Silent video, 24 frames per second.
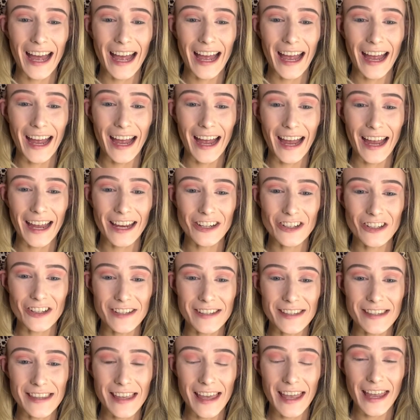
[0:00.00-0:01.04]
I
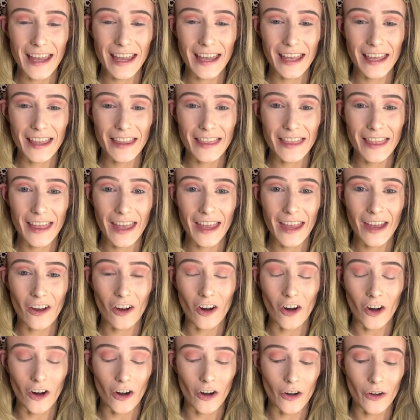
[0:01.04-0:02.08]
just think they
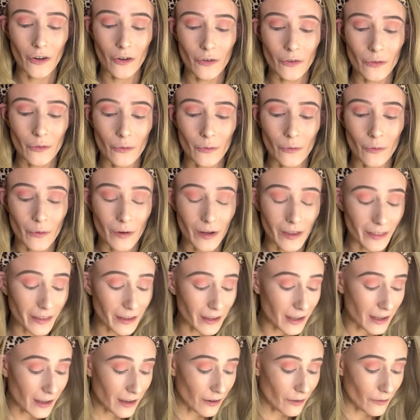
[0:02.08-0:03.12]
are
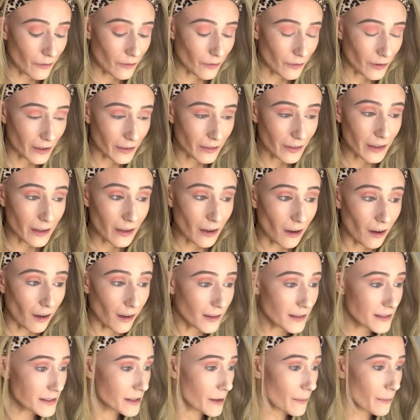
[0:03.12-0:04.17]
really, really
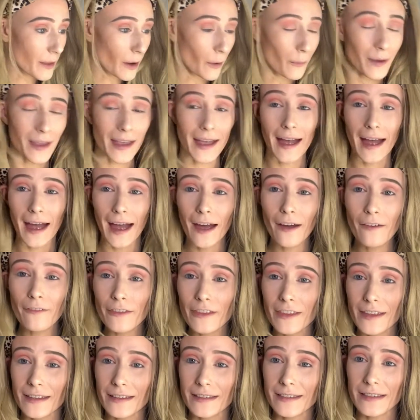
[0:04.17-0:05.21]
awesome that we have
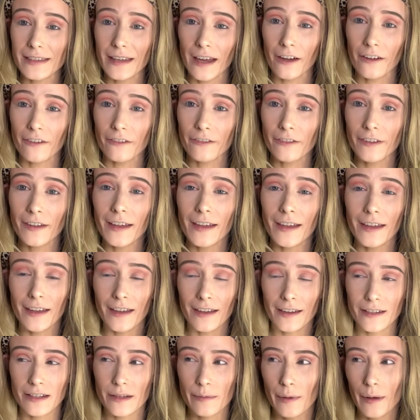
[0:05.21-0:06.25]
this stuff
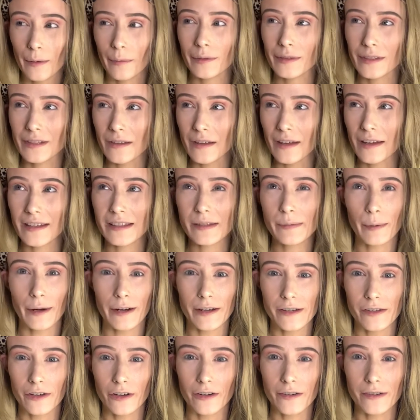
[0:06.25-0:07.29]
to be able to
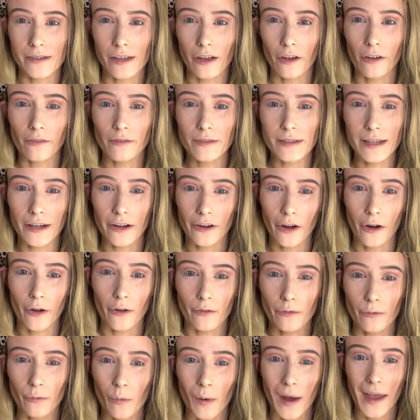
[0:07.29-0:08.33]
express ourselves in our
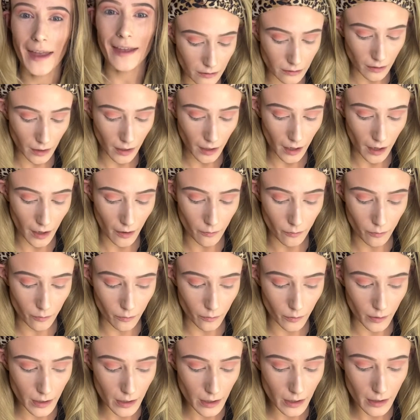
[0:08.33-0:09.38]
own way. I
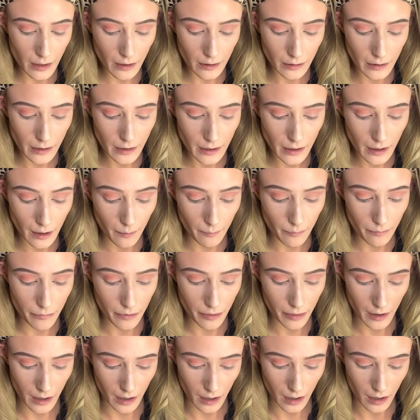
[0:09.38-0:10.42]
really am
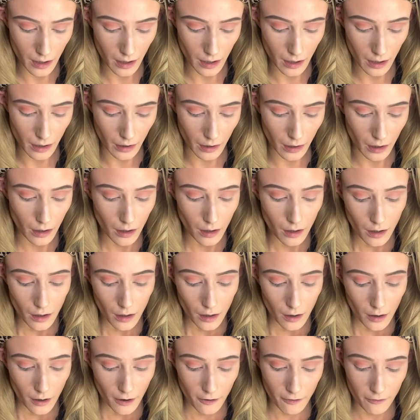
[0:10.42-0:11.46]
thinking
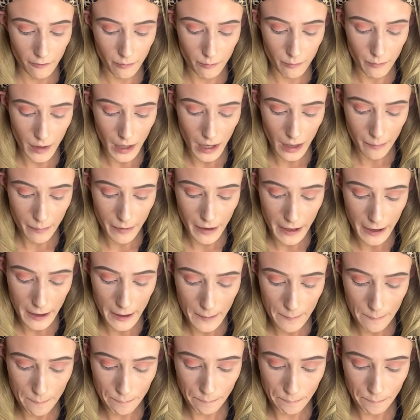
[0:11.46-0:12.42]
of maybe